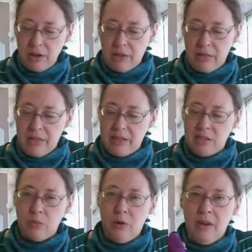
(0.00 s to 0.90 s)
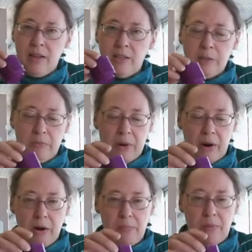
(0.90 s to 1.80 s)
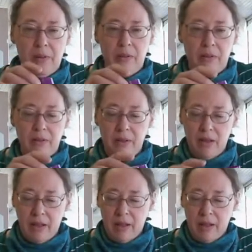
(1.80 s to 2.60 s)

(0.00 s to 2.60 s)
Look, this one is purple.